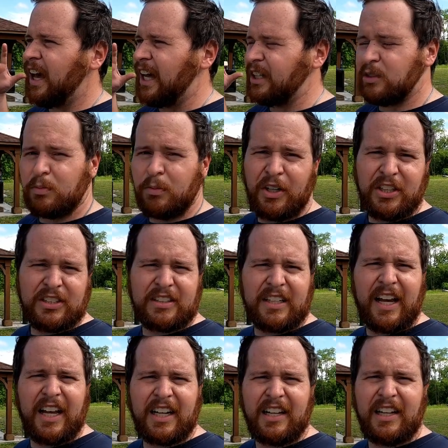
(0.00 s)
I just wanted to
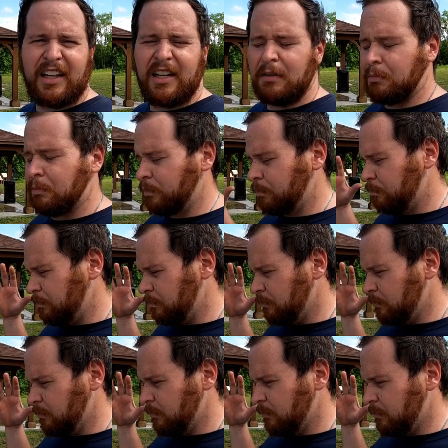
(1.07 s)
say it again.
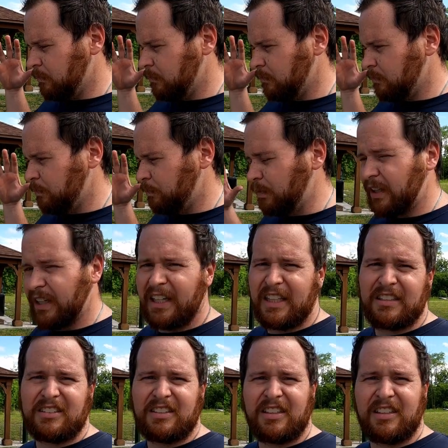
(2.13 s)

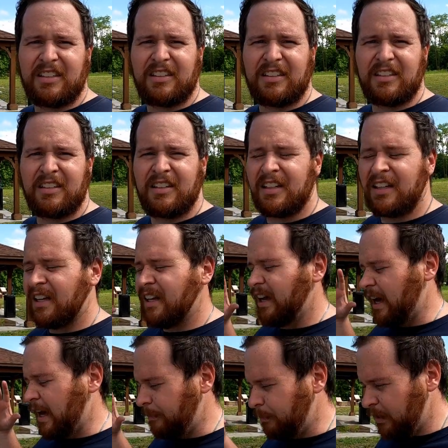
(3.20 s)
Please,
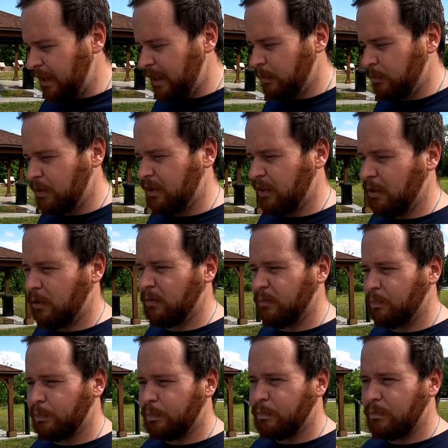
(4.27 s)
I plead with you,
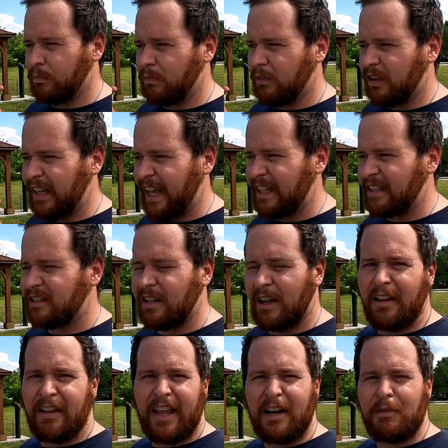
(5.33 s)
let
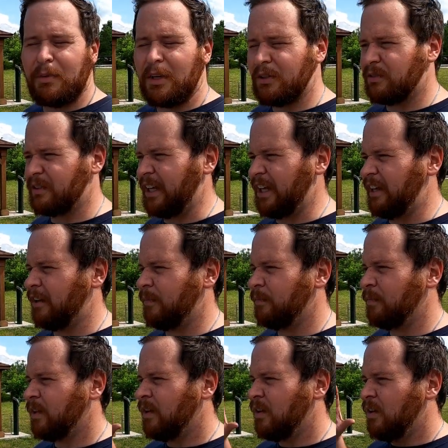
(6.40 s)
some, let a
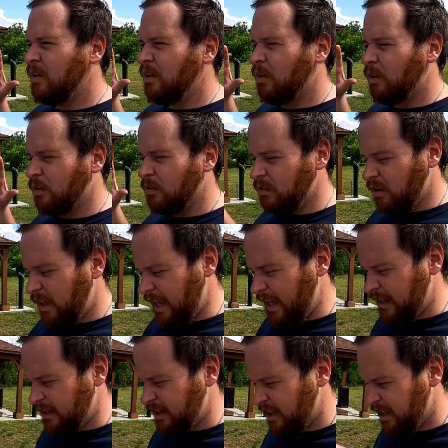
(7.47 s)
museum or
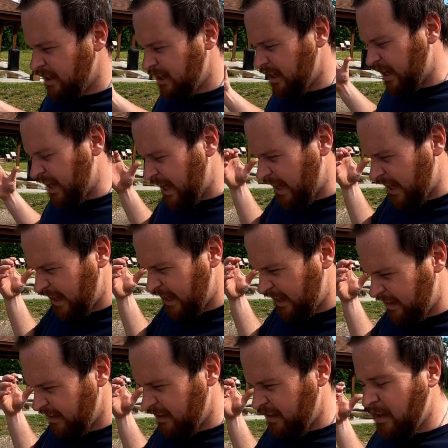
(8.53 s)
let
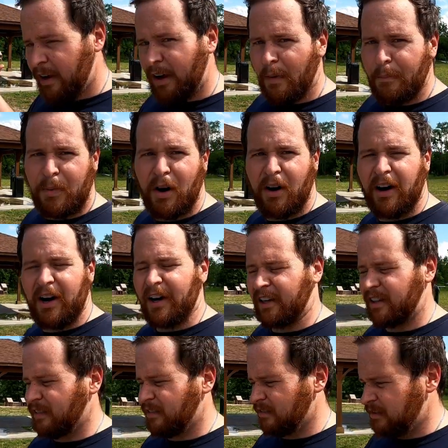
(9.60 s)
a a
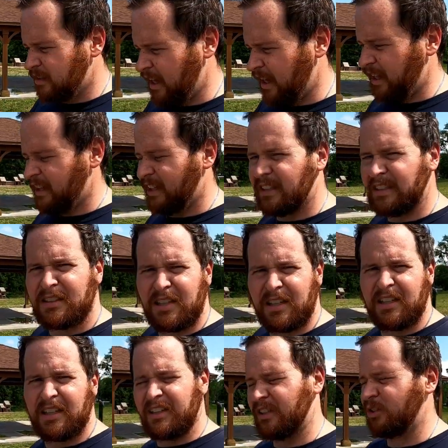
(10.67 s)
park take these
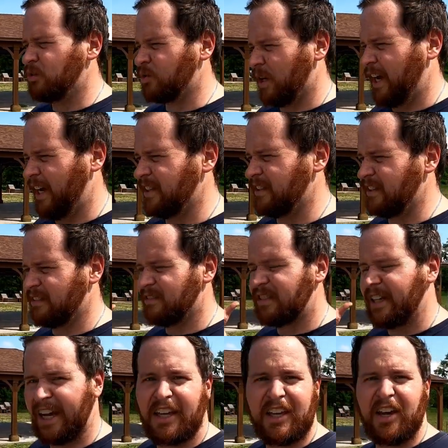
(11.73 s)
these trains and
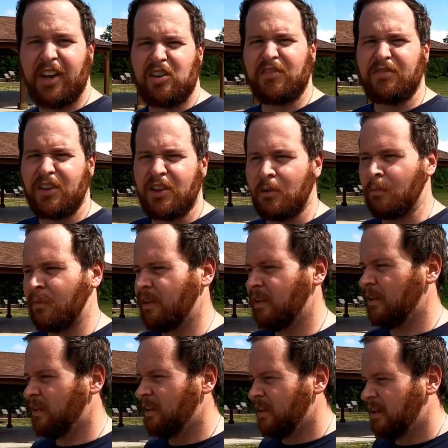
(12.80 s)
take care of them.
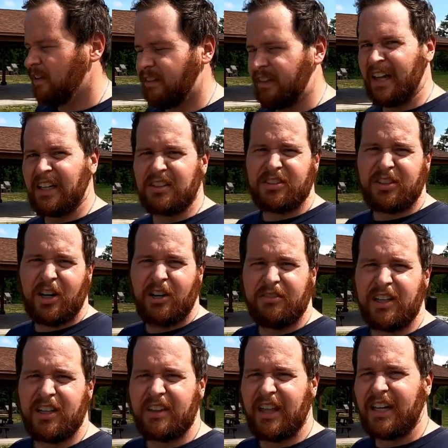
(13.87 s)
They
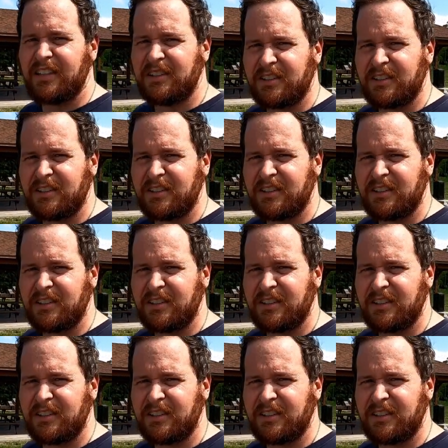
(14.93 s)
deserve it. They